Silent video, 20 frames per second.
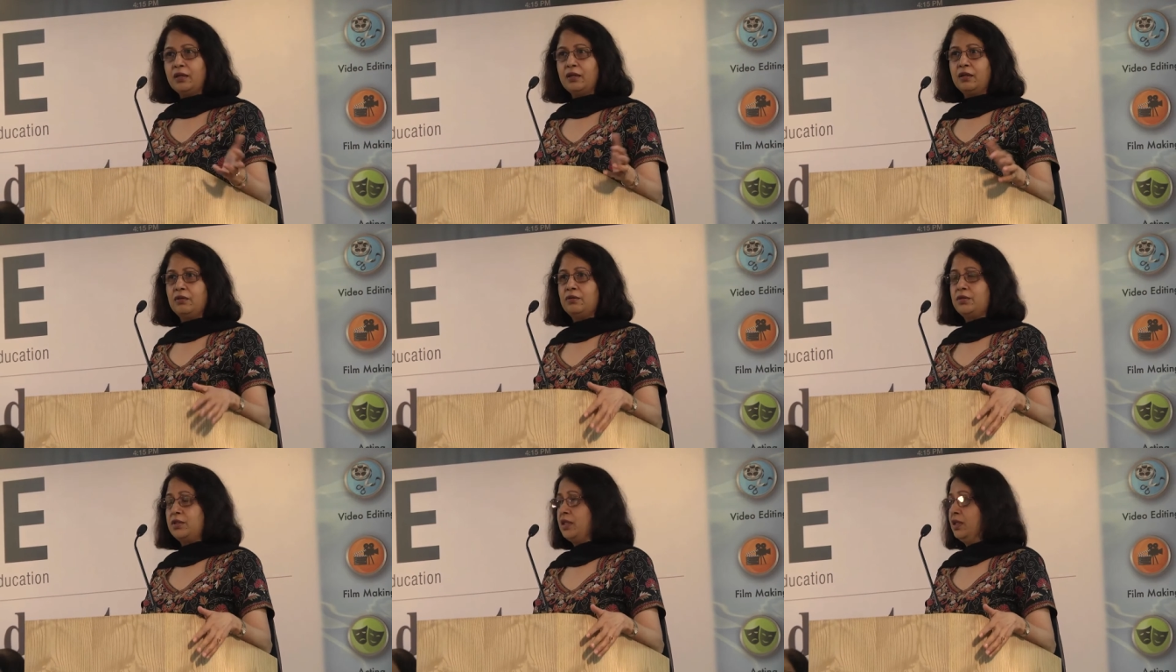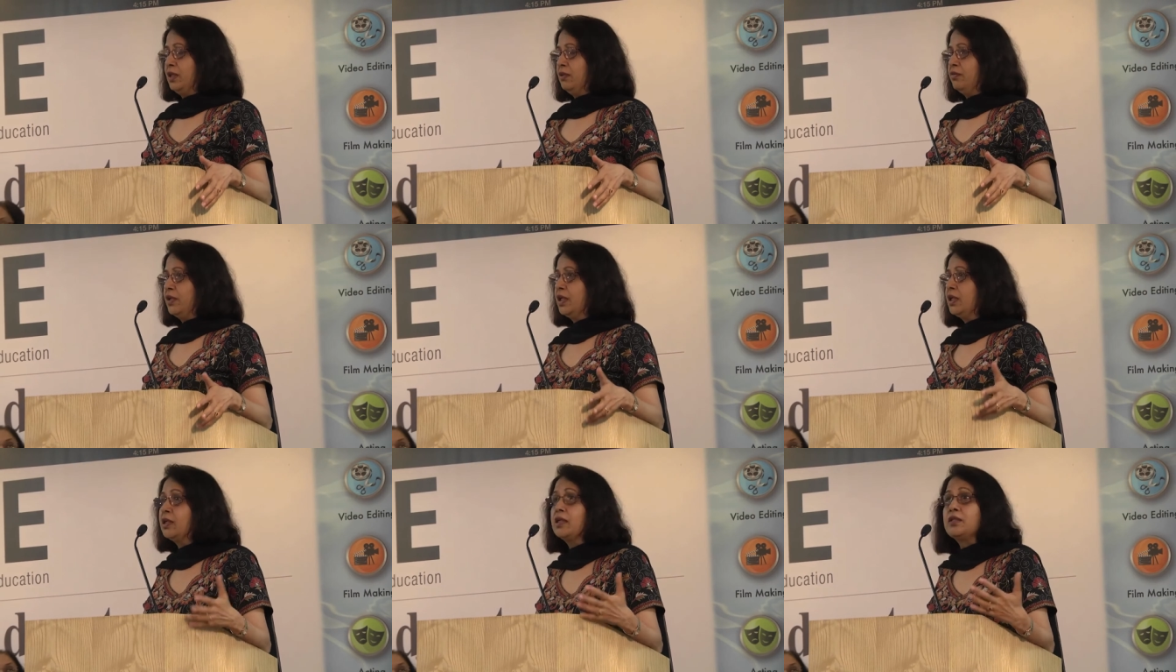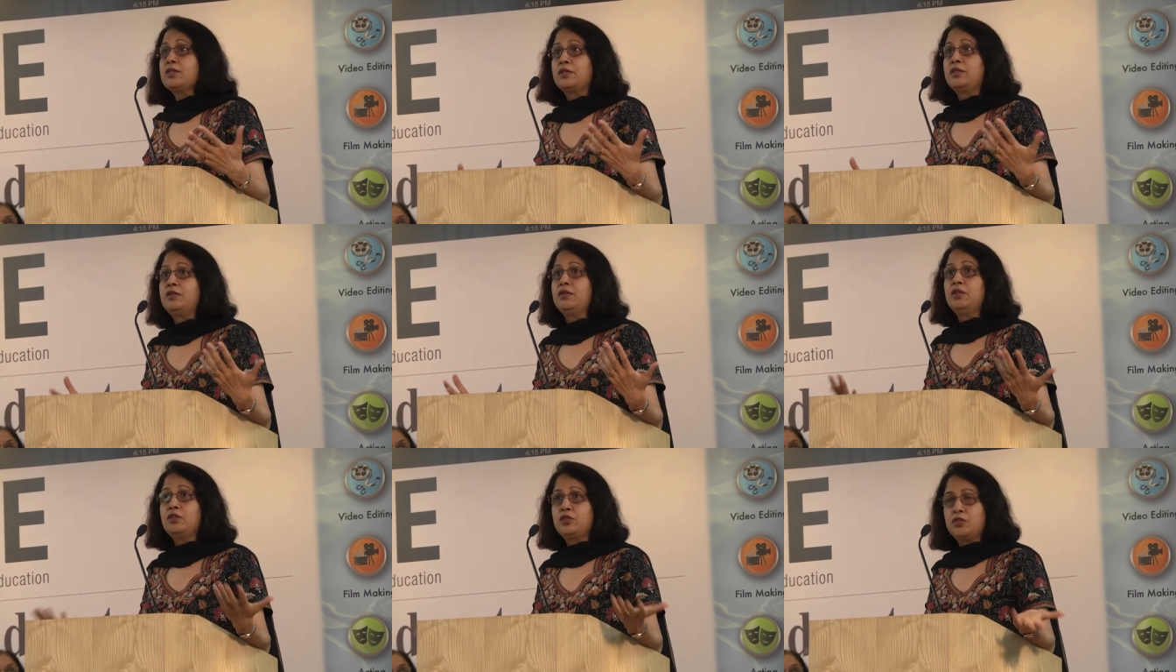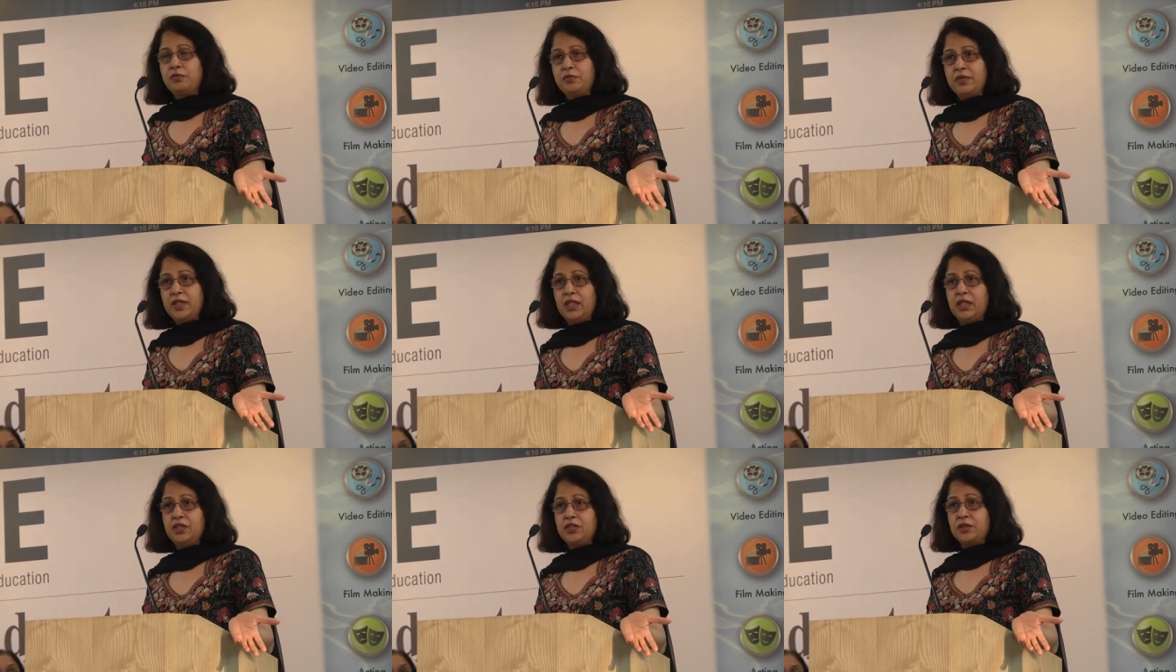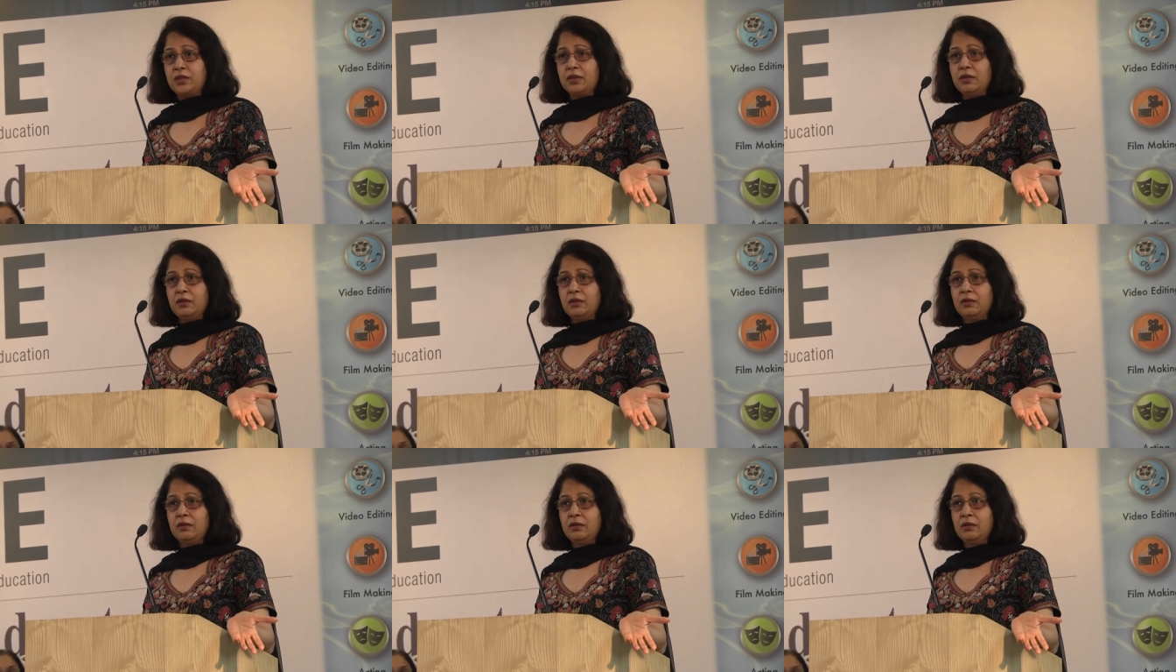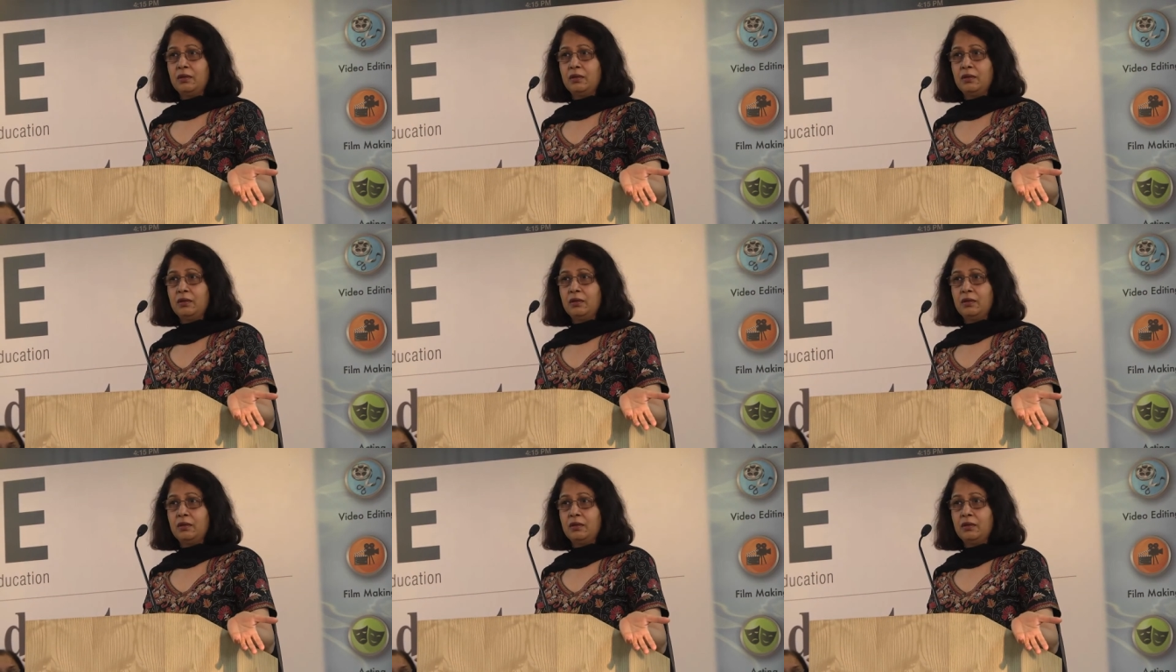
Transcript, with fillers: Do you see it as rejuvenation?